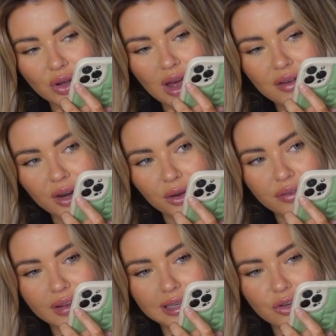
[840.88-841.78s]
you have an
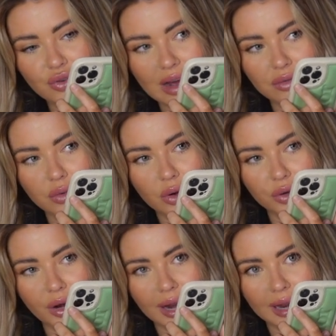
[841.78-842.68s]
outfit to travel on
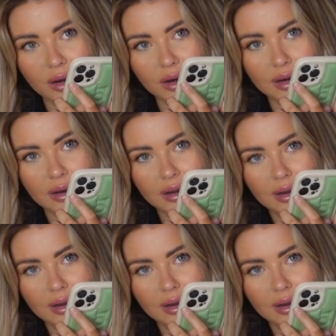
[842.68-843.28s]
your hen in?